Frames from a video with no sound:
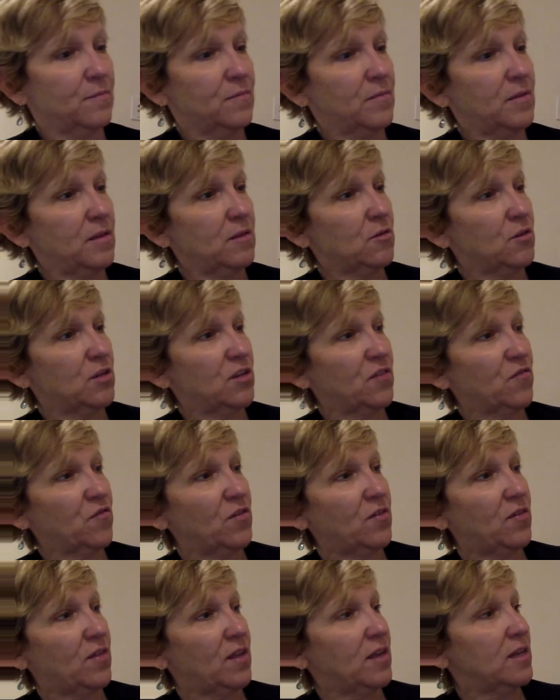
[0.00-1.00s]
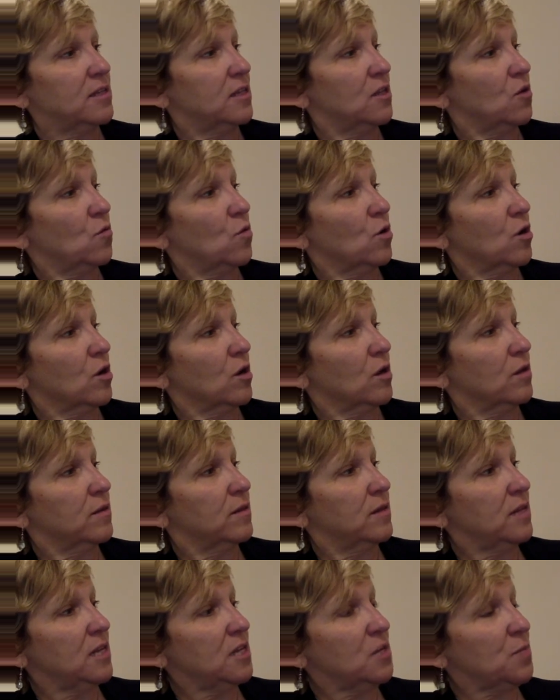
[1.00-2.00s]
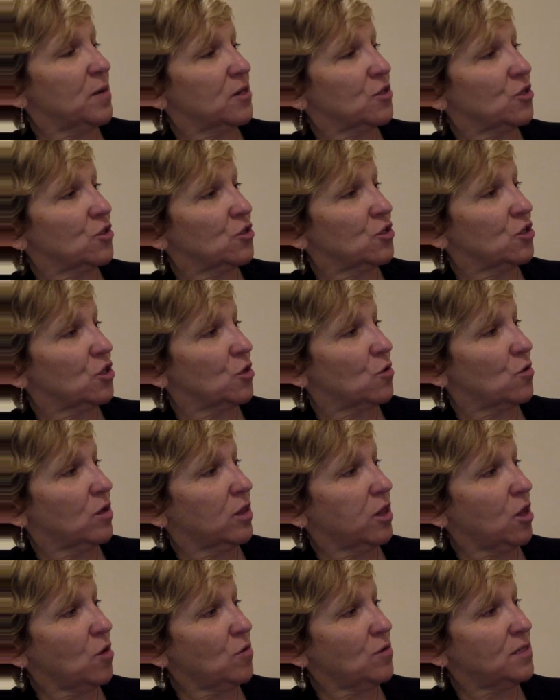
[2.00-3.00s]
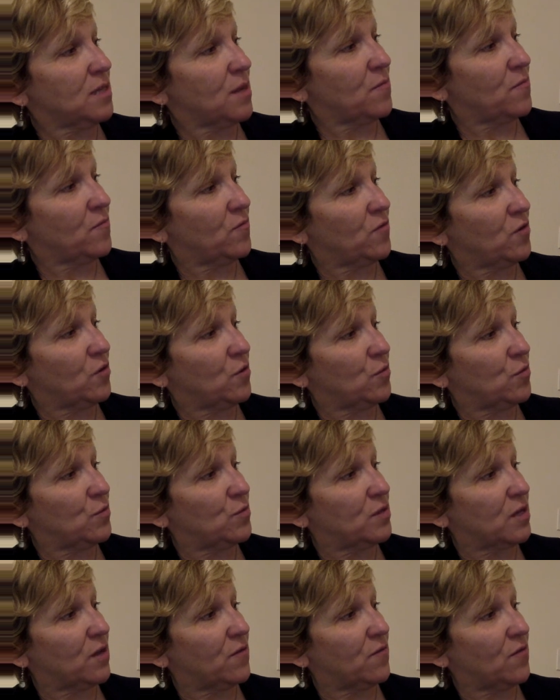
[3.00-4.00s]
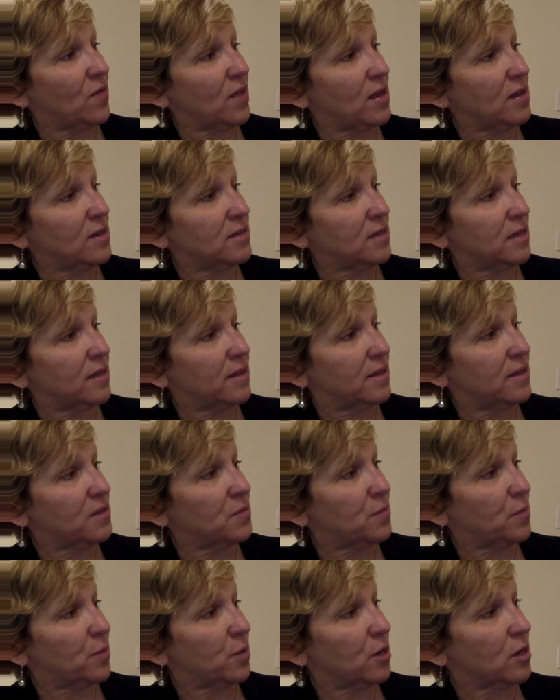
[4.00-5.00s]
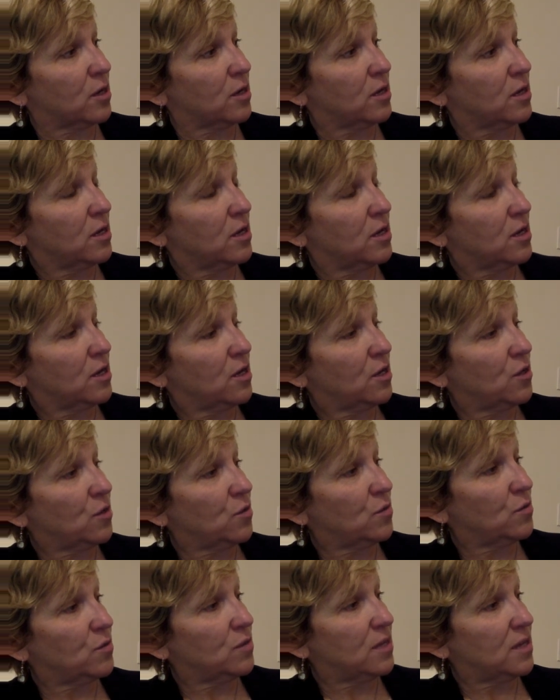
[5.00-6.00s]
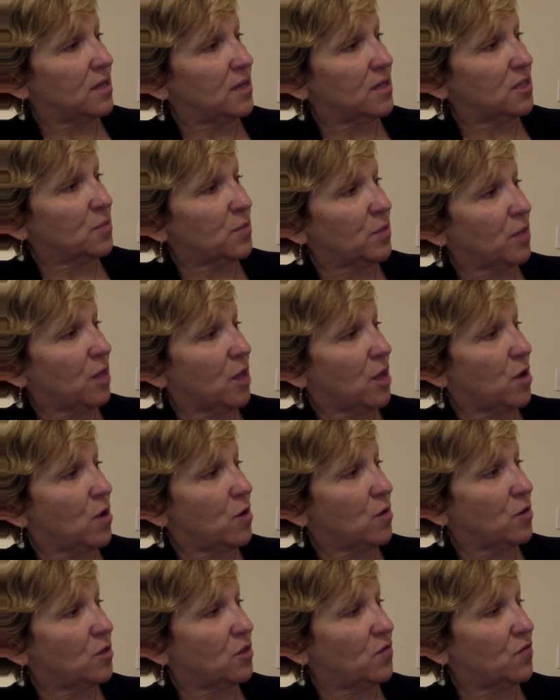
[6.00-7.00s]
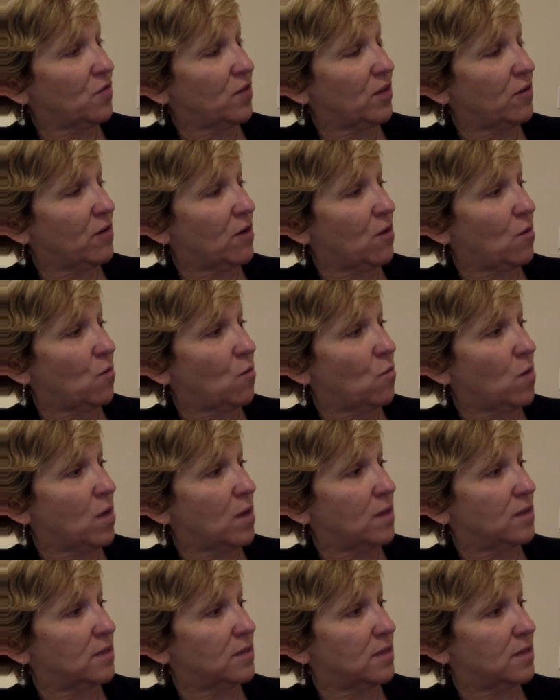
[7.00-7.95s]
These are different things in the world. These pictures show close-up views of things in this book. Use the hints below to figure out what's